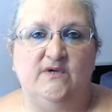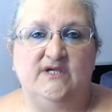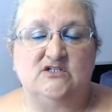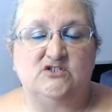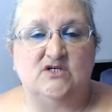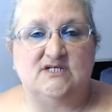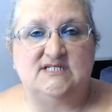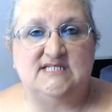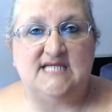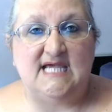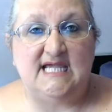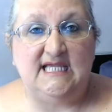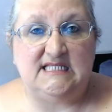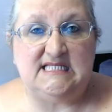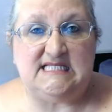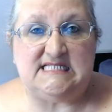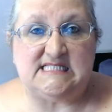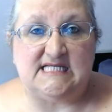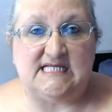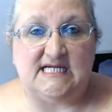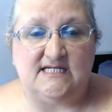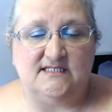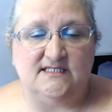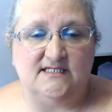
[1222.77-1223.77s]
So take these
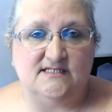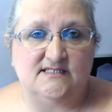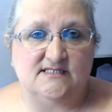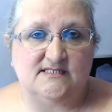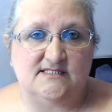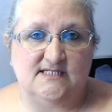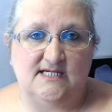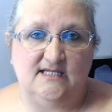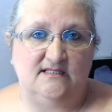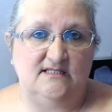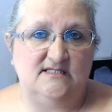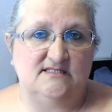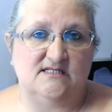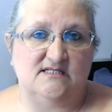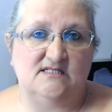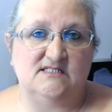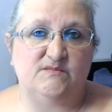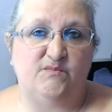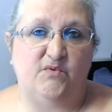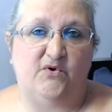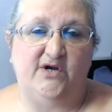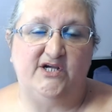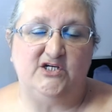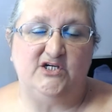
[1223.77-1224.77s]
ideas, take these
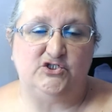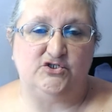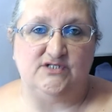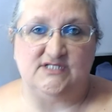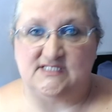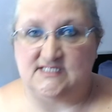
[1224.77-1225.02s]
inspirations,